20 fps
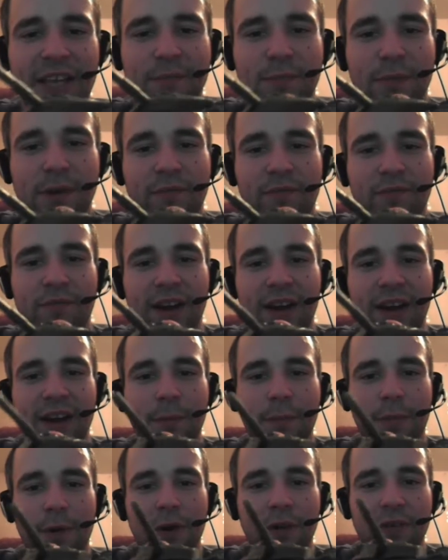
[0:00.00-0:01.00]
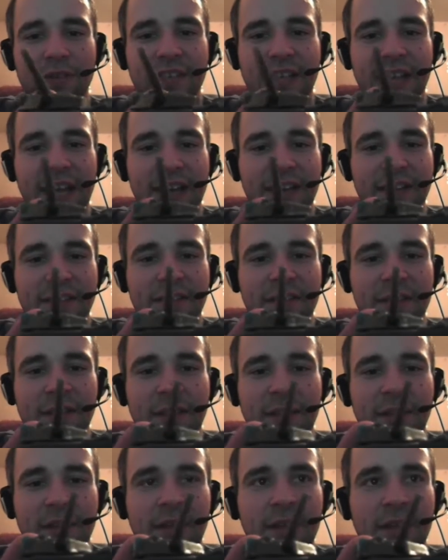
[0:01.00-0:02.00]
Hasbro rarely put on
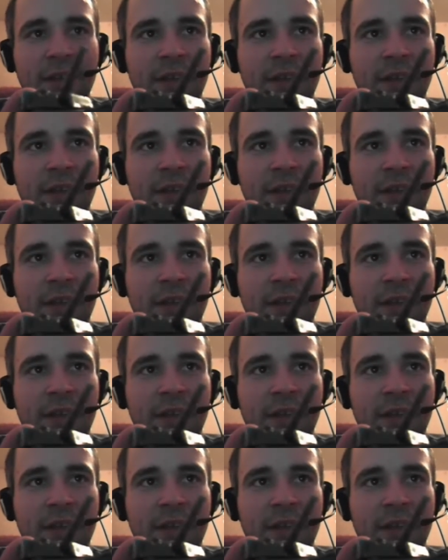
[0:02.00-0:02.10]
tanks.